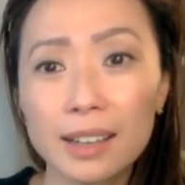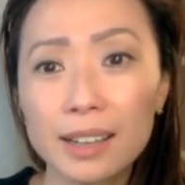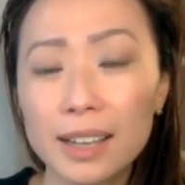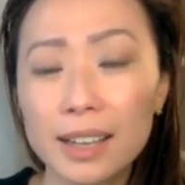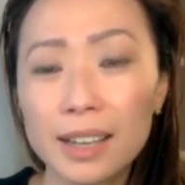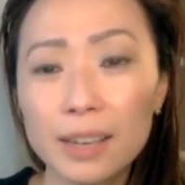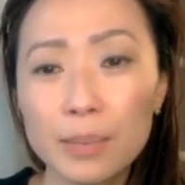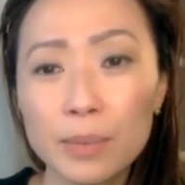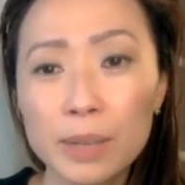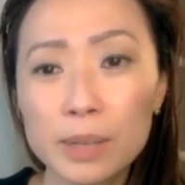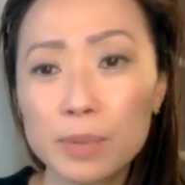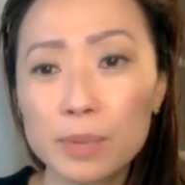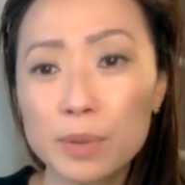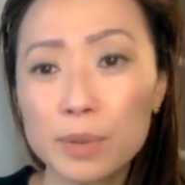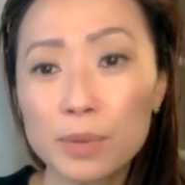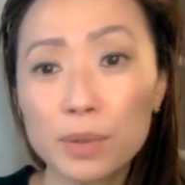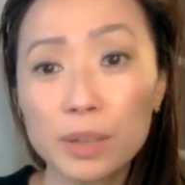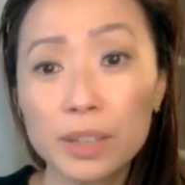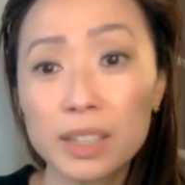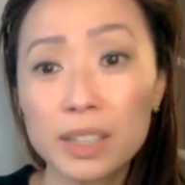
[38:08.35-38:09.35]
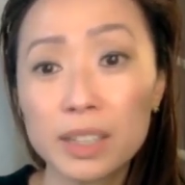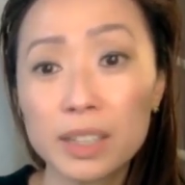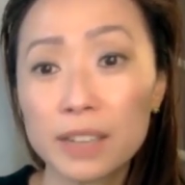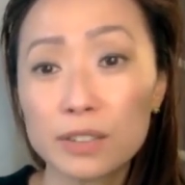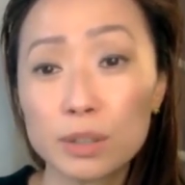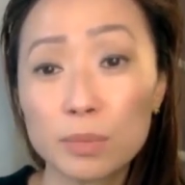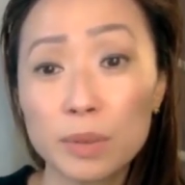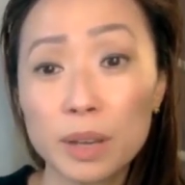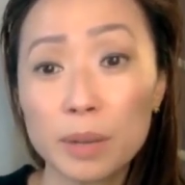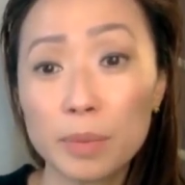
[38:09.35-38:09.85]
it must be really tough
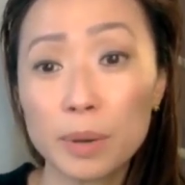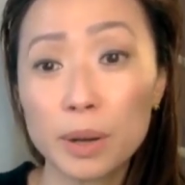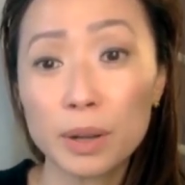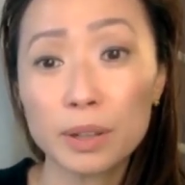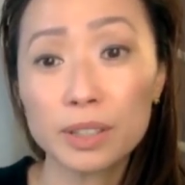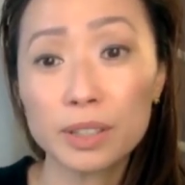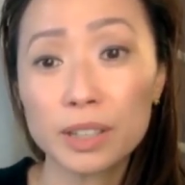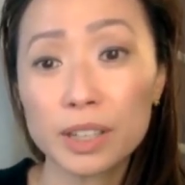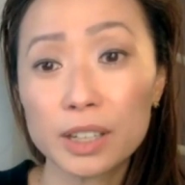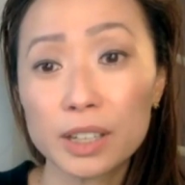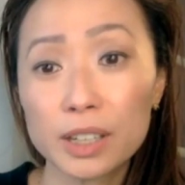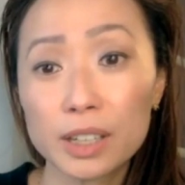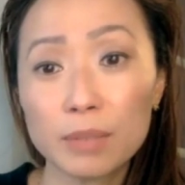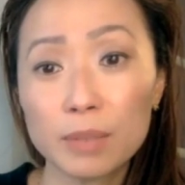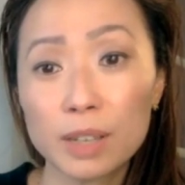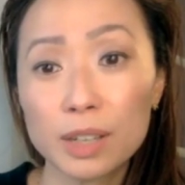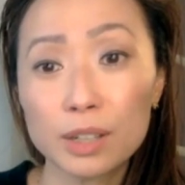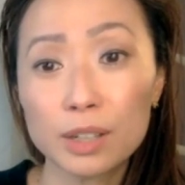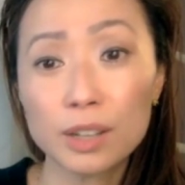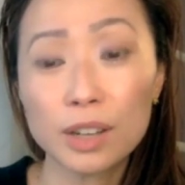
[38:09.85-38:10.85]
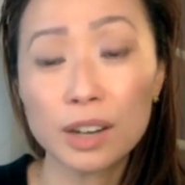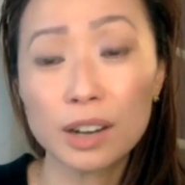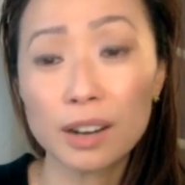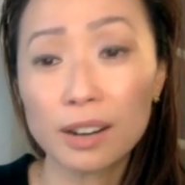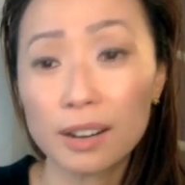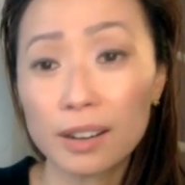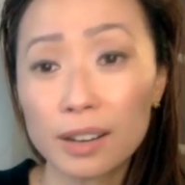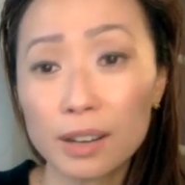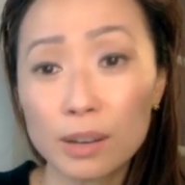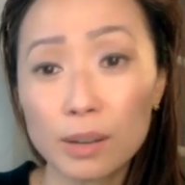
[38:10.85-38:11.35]
to be a politician because you got to
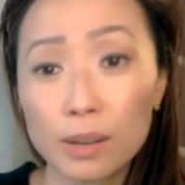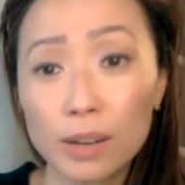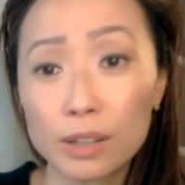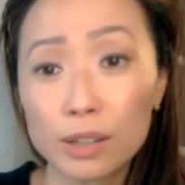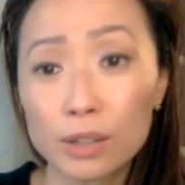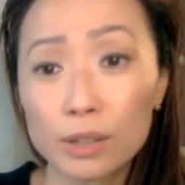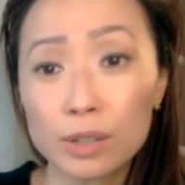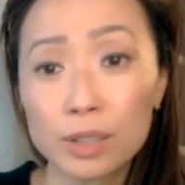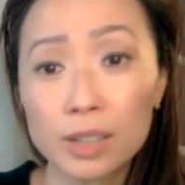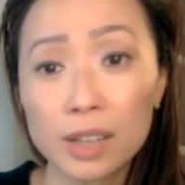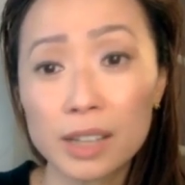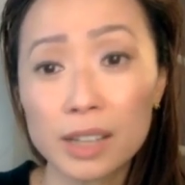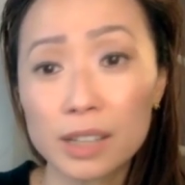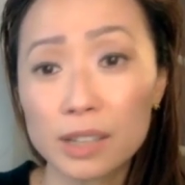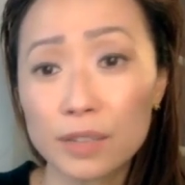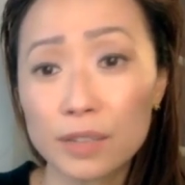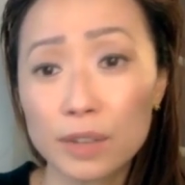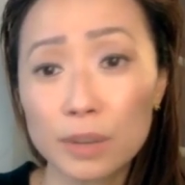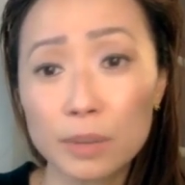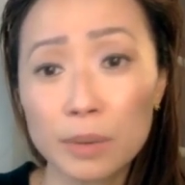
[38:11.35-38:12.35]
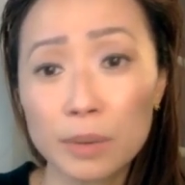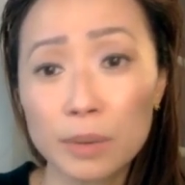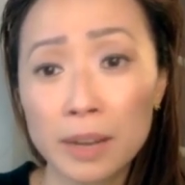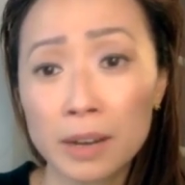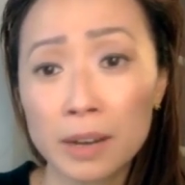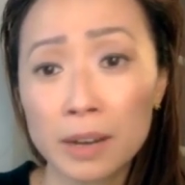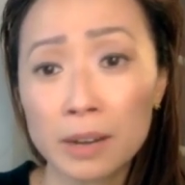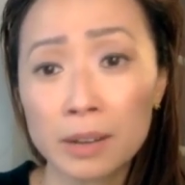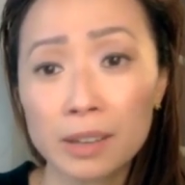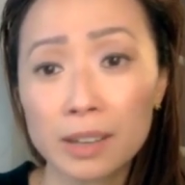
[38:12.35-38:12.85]
argue out of two sides of your
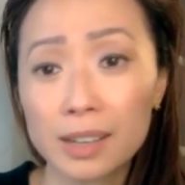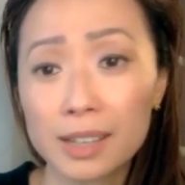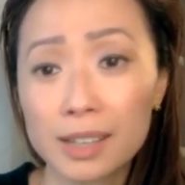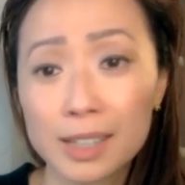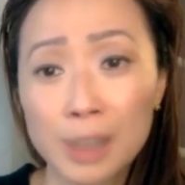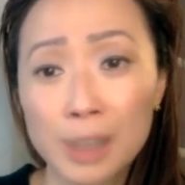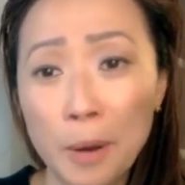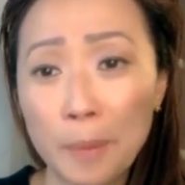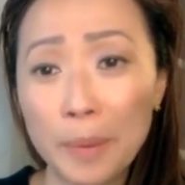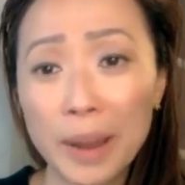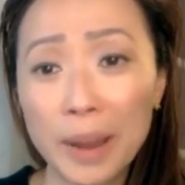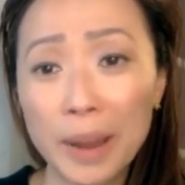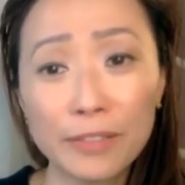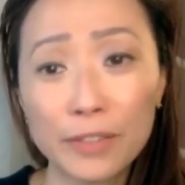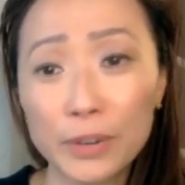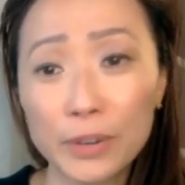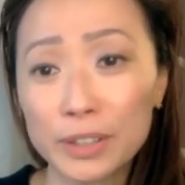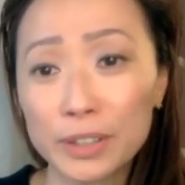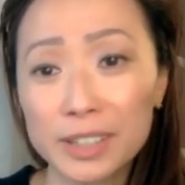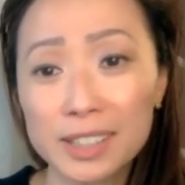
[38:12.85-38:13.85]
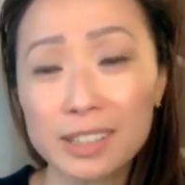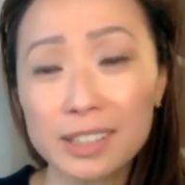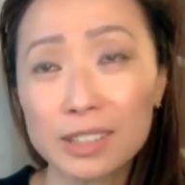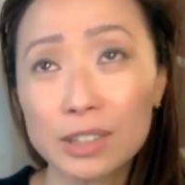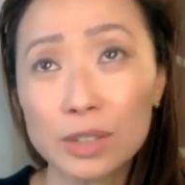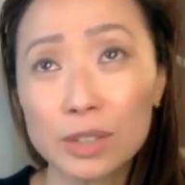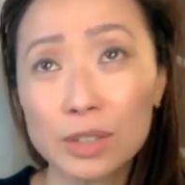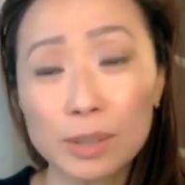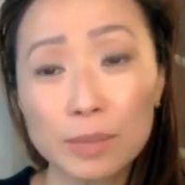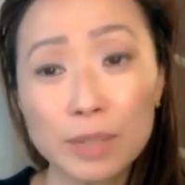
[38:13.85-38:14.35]
mouth and it's so painful to listen
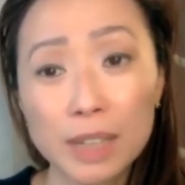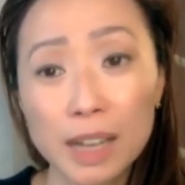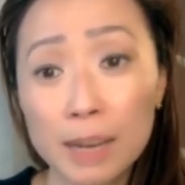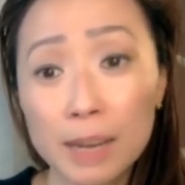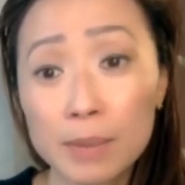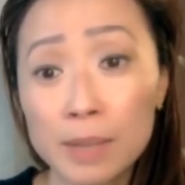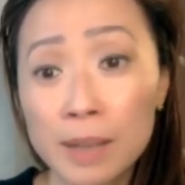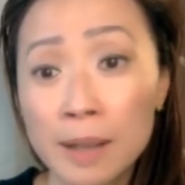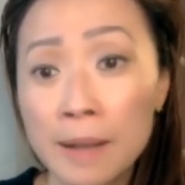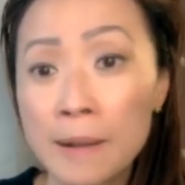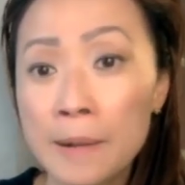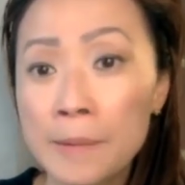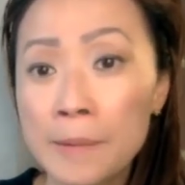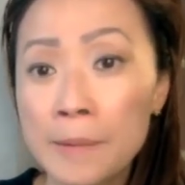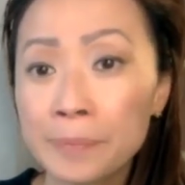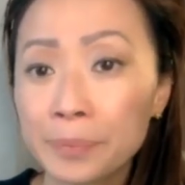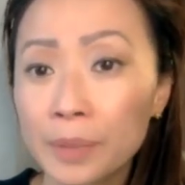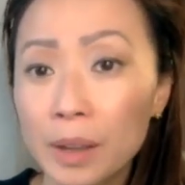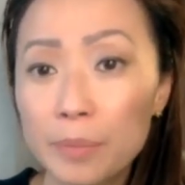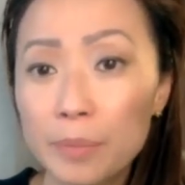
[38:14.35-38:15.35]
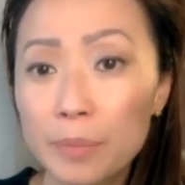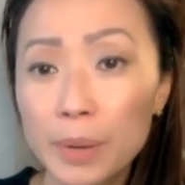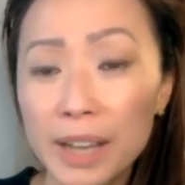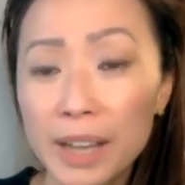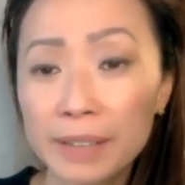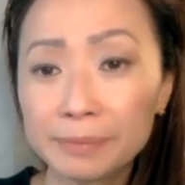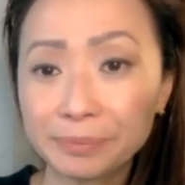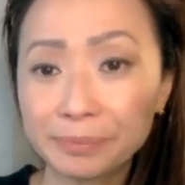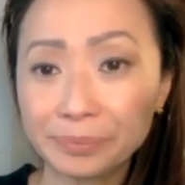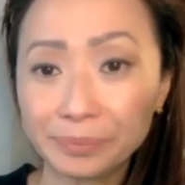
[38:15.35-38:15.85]
to sometimes
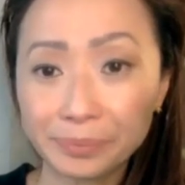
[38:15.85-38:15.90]
but